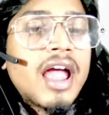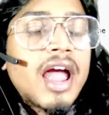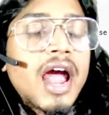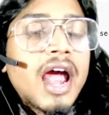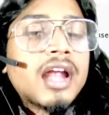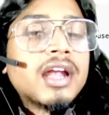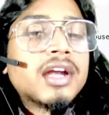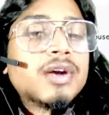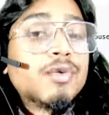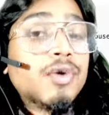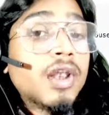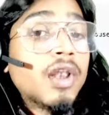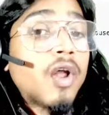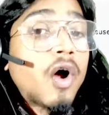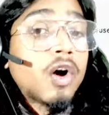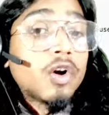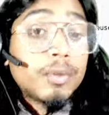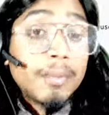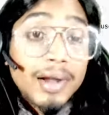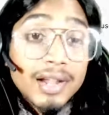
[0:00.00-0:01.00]
and it will
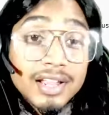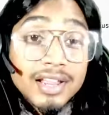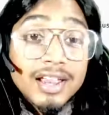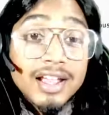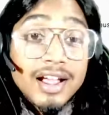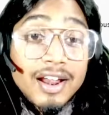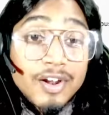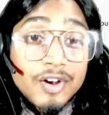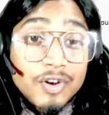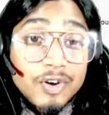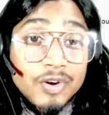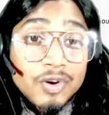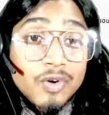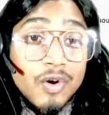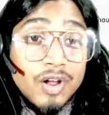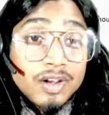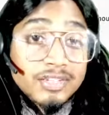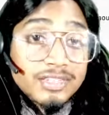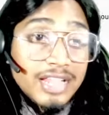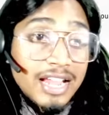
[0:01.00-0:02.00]
automatically
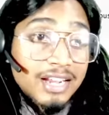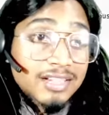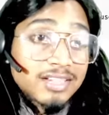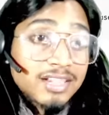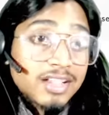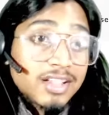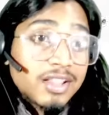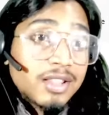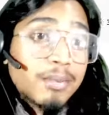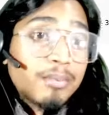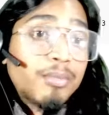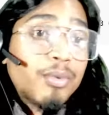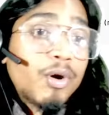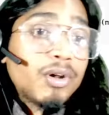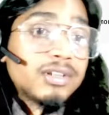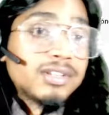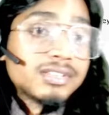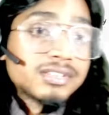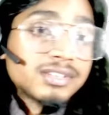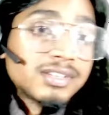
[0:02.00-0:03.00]
contact the
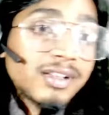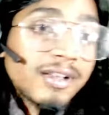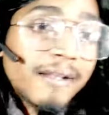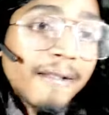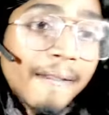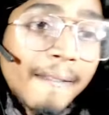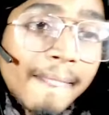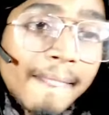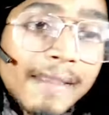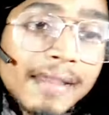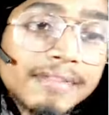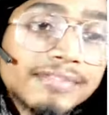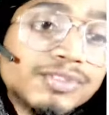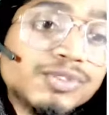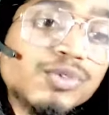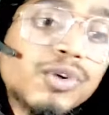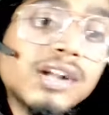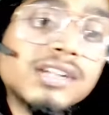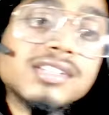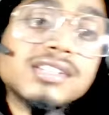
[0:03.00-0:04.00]
police if
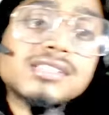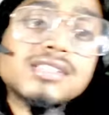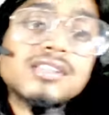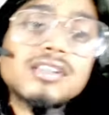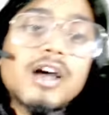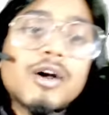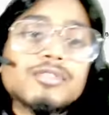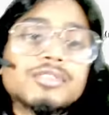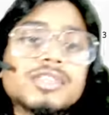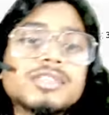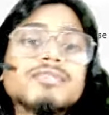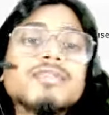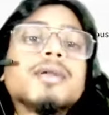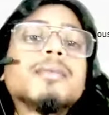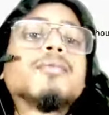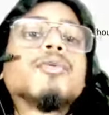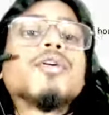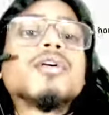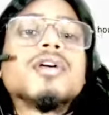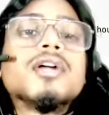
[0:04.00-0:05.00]
two adjacent houses were
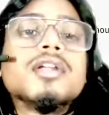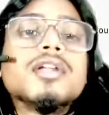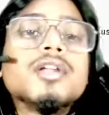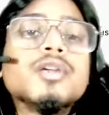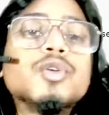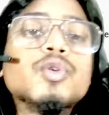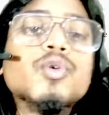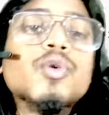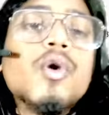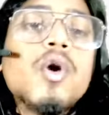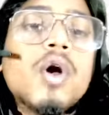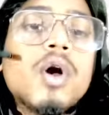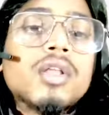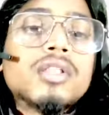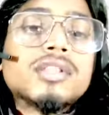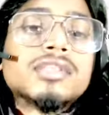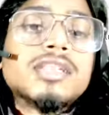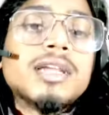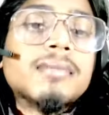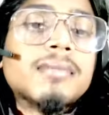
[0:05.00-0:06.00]
broken into
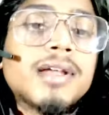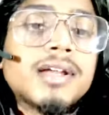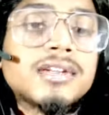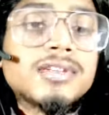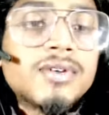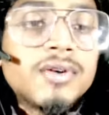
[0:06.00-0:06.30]
the same night.